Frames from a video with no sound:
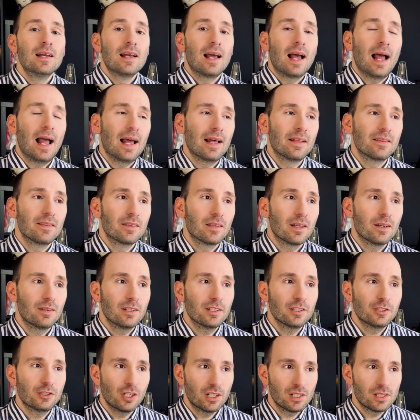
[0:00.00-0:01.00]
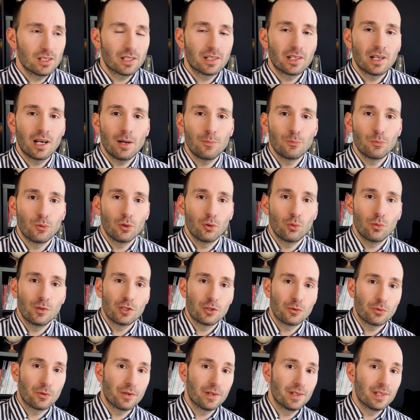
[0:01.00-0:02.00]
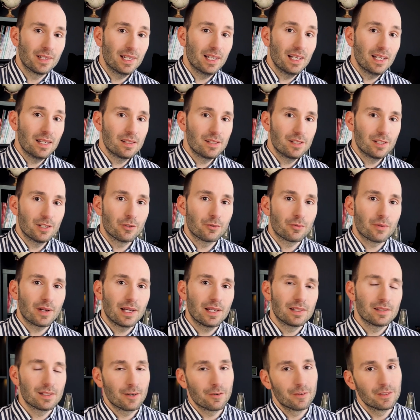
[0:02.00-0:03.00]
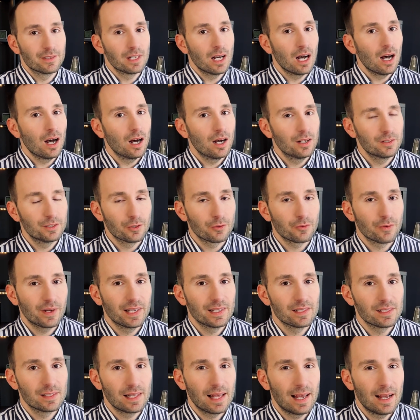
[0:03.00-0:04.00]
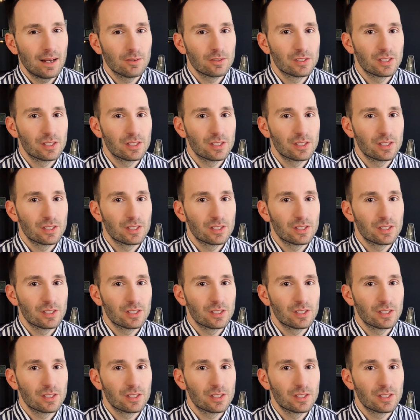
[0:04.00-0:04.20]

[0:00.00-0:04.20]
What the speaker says: and just a couple which were in the easier grades are in the harder grades now.